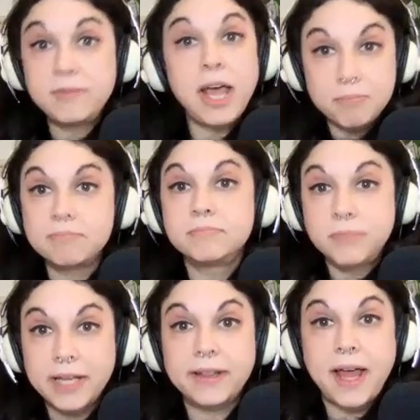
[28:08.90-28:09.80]
yep,
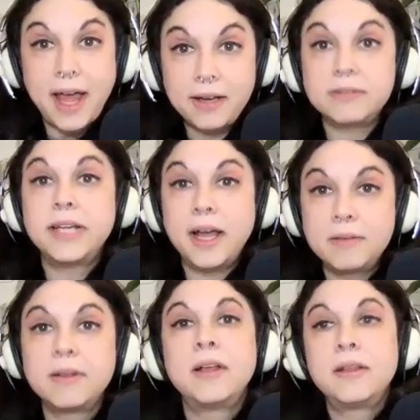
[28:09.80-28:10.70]
like that.
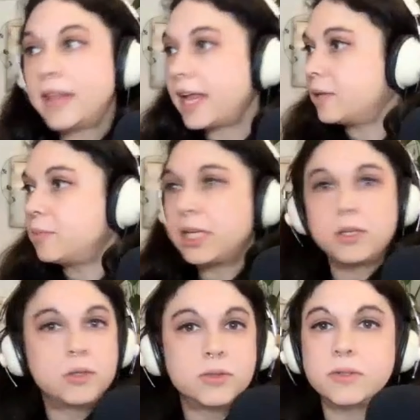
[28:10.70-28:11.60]
Yeah. They can be
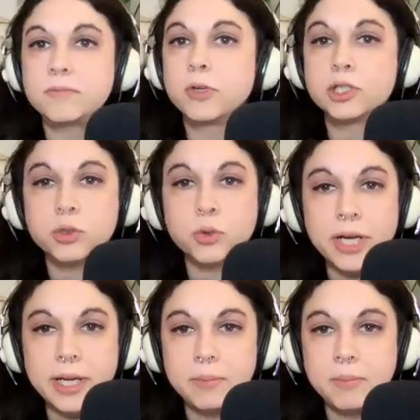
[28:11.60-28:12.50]
used for
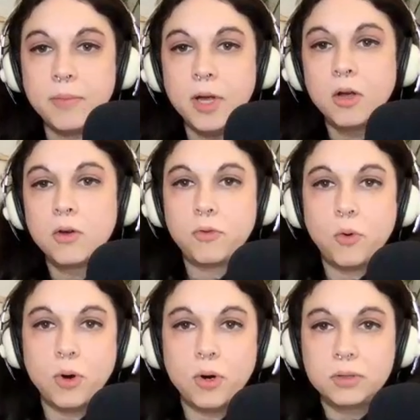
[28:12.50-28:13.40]
trim,
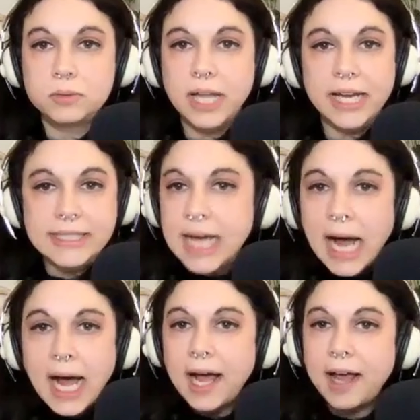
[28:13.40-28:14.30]
for like
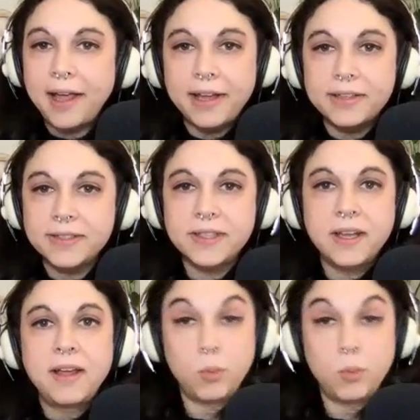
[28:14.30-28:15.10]
ties.